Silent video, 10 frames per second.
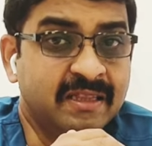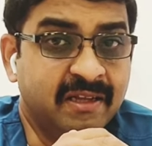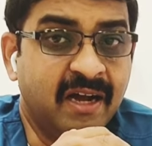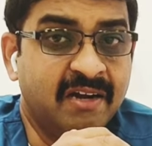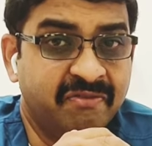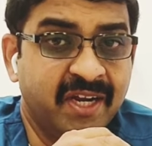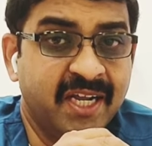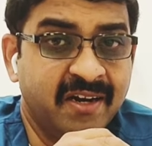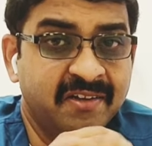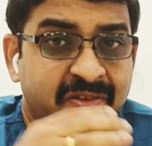the heart
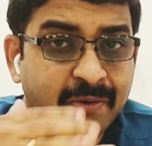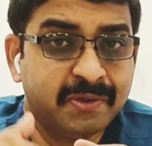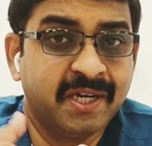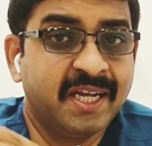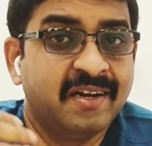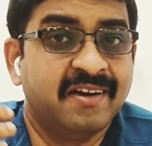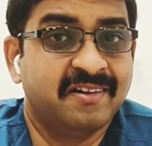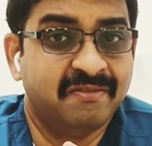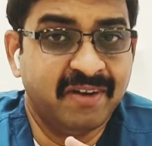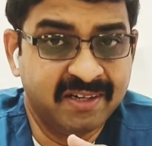failure is usually in an
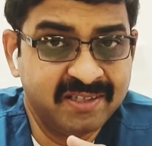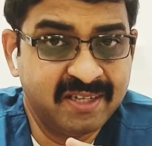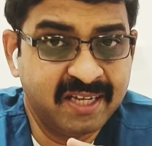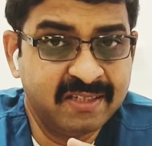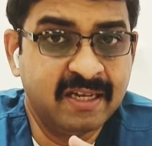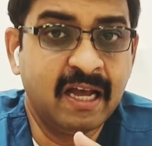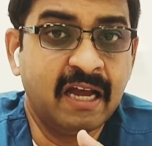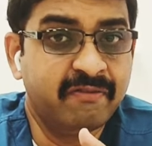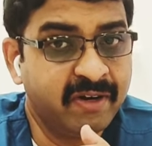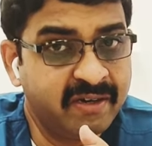advanced stage
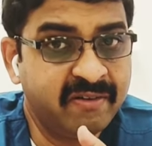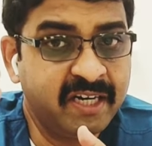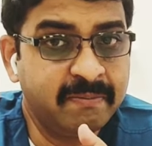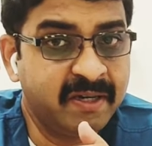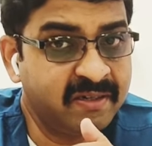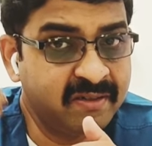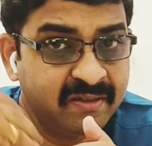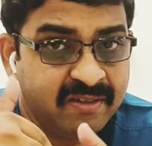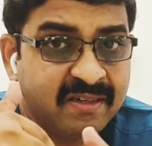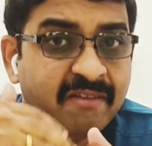and with treatment
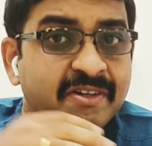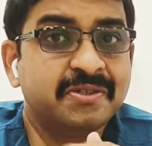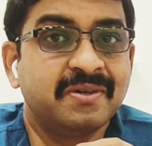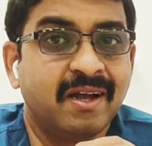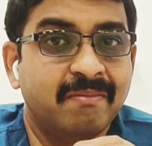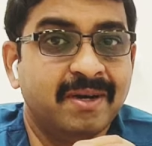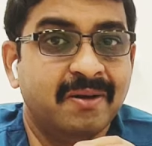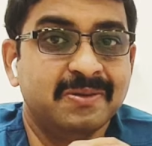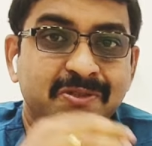this level should come down.